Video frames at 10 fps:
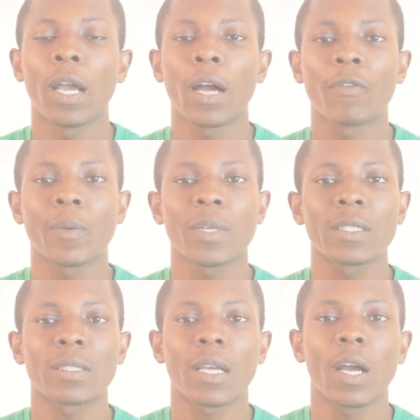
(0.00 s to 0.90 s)

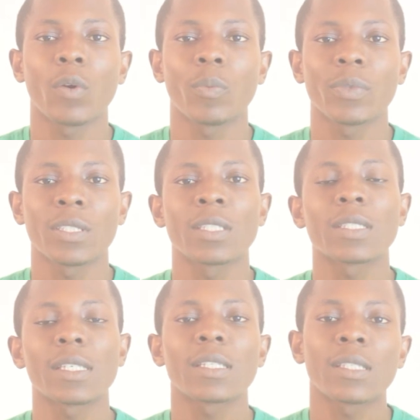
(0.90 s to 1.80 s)
alphabetical
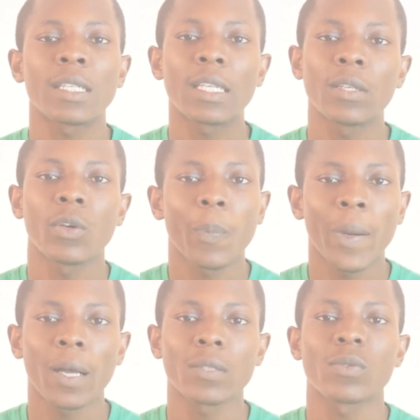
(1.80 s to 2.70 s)
representation in your
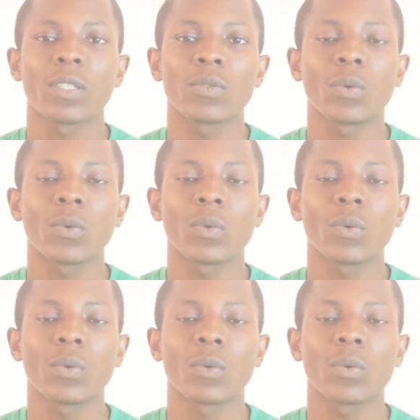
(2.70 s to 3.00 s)
password.